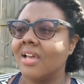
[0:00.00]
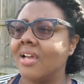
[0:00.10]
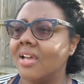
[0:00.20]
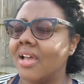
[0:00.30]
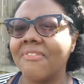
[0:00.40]

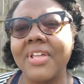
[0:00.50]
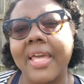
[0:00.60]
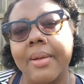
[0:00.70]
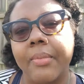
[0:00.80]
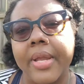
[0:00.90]
I
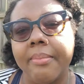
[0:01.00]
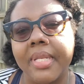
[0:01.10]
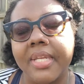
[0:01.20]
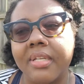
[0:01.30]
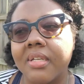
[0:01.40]
feel like I'm
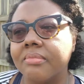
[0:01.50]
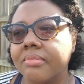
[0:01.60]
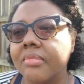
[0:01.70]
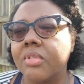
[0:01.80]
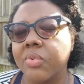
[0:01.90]
rambling,
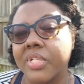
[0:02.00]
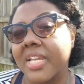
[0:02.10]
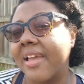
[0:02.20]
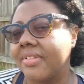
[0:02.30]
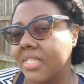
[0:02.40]

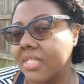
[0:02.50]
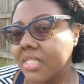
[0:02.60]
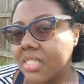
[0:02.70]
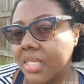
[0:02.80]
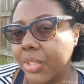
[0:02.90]
which I have a
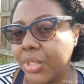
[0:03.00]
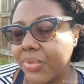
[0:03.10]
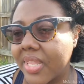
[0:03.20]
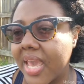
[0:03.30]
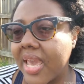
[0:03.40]
tendency to
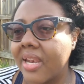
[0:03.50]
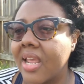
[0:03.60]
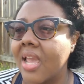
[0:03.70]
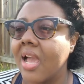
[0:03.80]
do that.